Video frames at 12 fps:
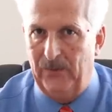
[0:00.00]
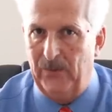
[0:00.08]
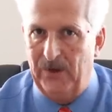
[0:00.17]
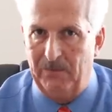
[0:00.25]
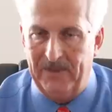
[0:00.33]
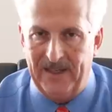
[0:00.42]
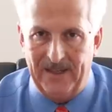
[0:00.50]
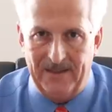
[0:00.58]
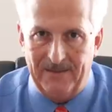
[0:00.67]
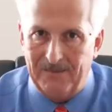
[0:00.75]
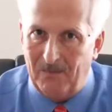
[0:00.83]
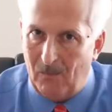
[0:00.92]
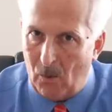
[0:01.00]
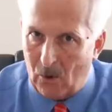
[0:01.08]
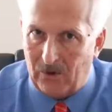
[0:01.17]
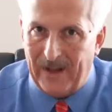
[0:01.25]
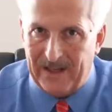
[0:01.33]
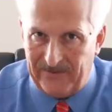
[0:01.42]
it would have been
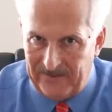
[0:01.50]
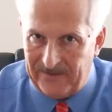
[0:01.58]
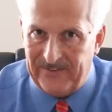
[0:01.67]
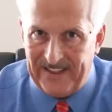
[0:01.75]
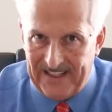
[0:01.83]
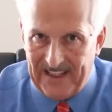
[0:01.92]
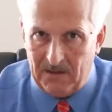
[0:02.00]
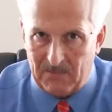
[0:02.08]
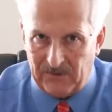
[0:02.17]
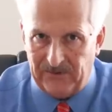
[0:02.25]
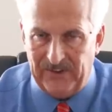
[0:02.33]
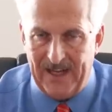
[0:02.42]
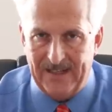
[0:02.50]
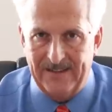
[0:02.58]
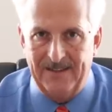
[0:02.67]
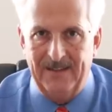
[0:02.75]
more like 15%.